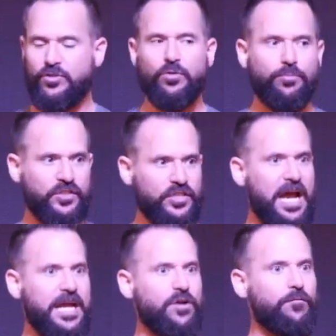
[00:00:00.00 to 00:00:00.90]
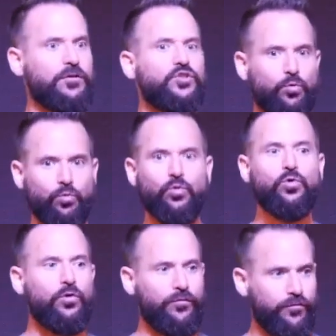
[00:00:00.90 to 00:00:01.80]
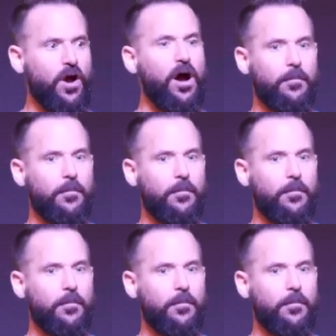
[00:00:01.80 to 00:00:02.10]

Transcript: To preside over, to rule from.